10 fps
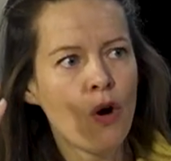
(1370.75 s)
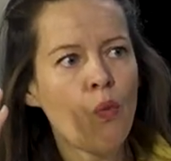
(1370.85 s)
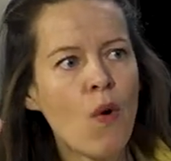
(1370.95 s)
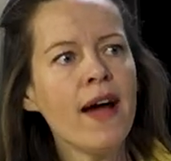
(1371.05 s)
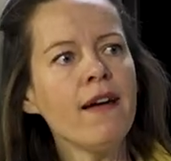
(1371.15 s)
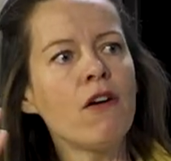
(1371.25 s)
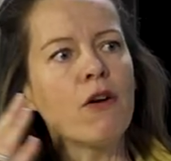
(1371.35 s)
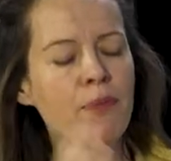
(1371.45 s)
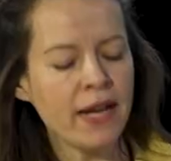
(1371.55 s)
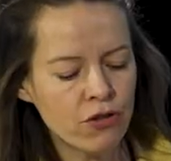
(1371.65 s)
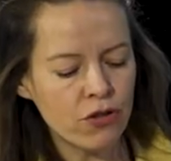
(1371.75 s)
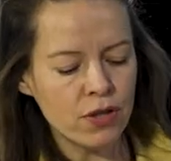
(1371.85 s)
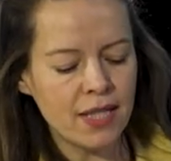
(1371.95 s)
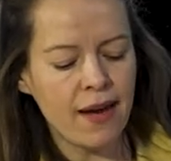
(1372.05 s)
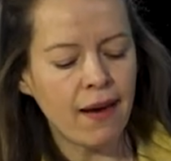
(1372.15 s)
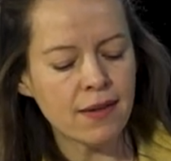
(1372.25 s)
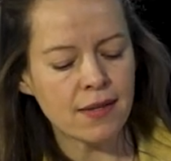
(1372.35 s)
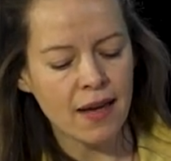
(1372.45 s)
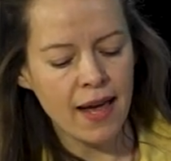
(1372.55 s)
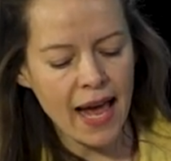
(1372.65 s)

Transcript: Why are petrostates